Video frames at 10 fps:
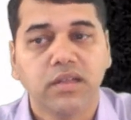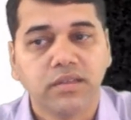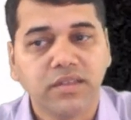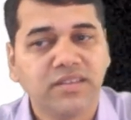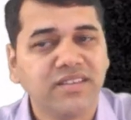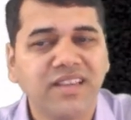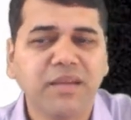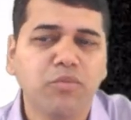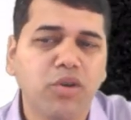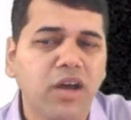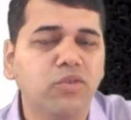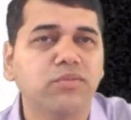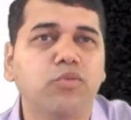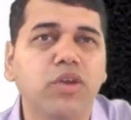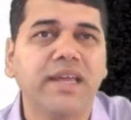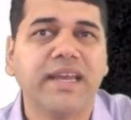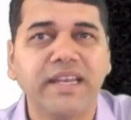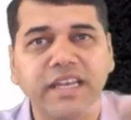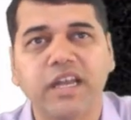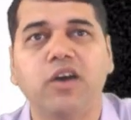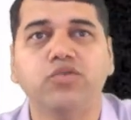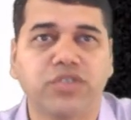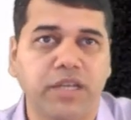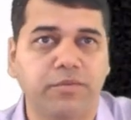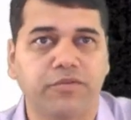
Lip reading: This is like more like an in-house type